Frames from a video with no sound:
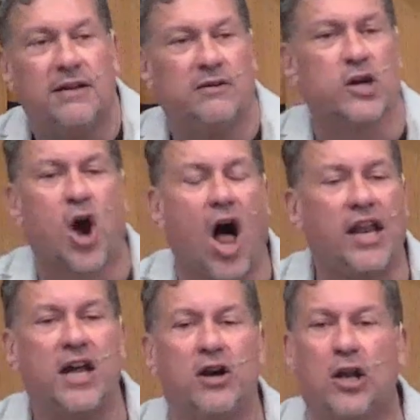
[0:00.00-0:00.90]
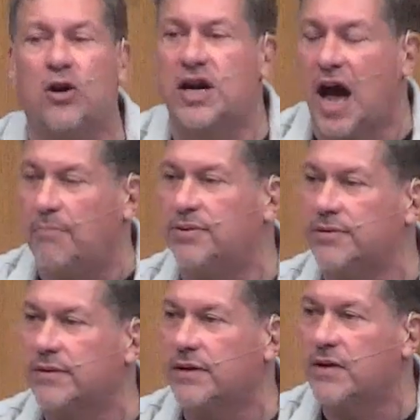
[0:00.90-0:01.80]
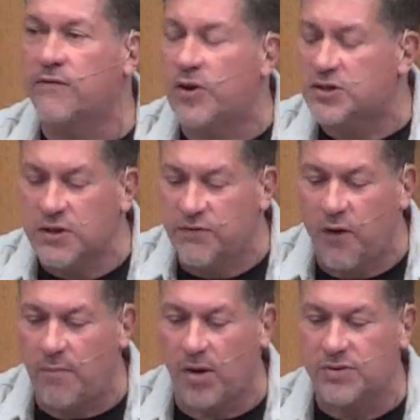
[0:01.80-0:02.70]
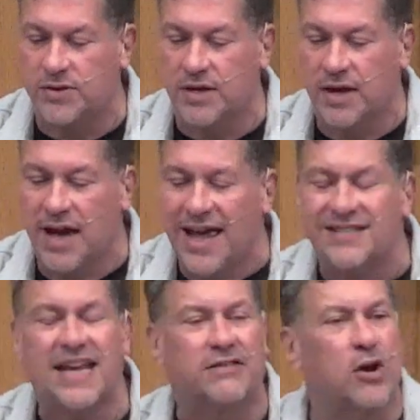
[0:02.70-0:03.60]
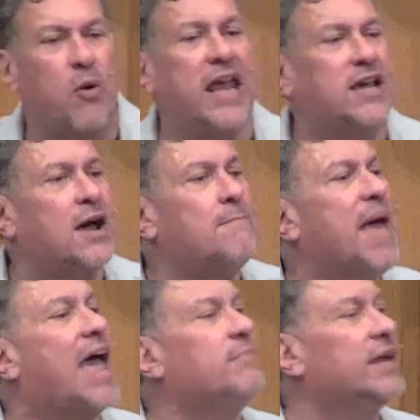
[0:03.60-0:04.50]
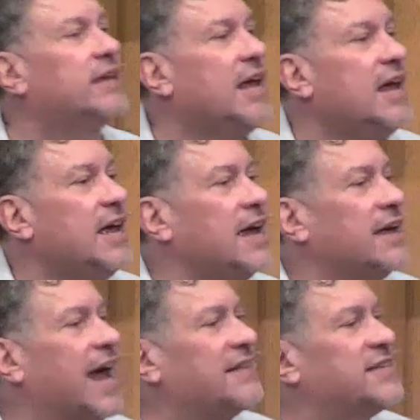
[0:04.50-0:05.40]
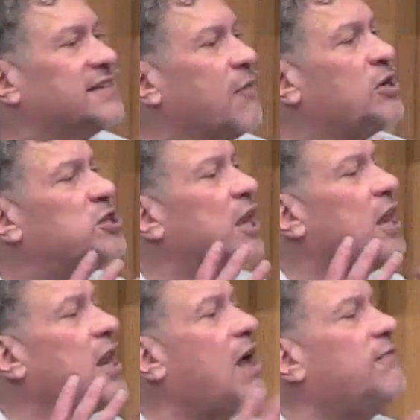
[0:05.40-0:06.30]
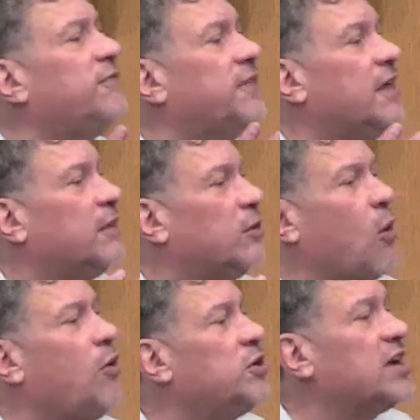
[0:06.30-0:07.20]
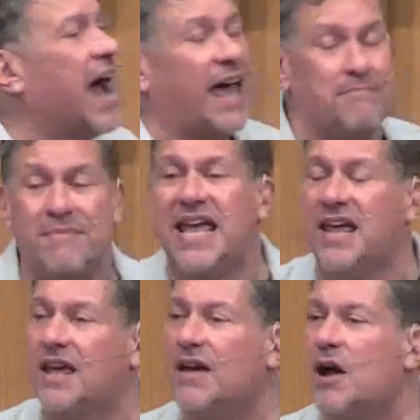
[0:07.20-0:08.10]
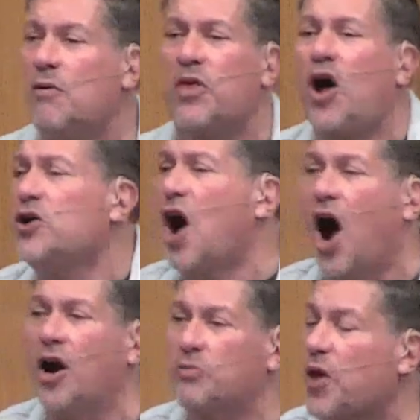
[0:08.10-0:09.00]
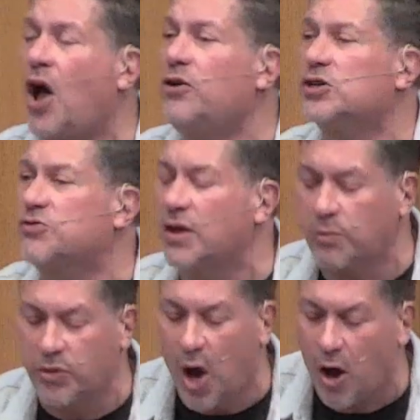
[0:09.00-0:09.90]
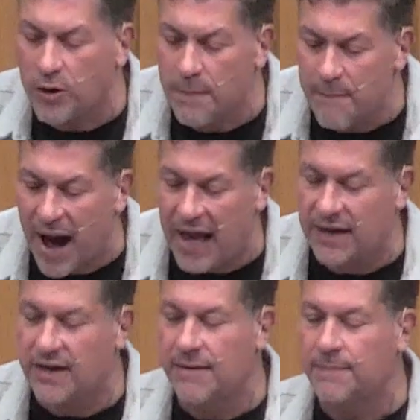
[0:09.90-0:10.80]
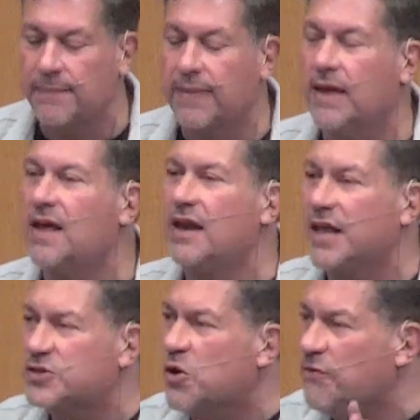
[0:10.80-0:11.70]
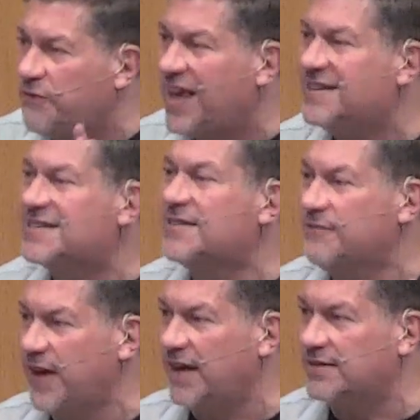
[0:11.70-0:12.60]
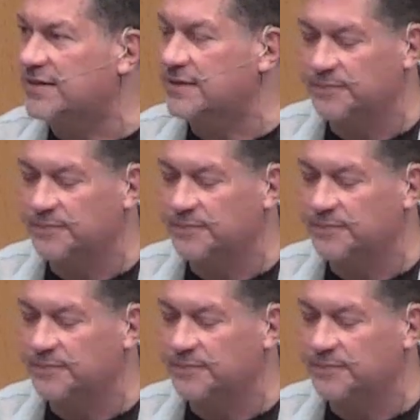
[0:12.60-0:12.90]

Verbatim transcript: There's a calling here to look up, first and foremost. It's like the great commandment. God says, I want you to love the Lord your God, me, with all your heart, with all your strength, with all your mind. Let's go face to face.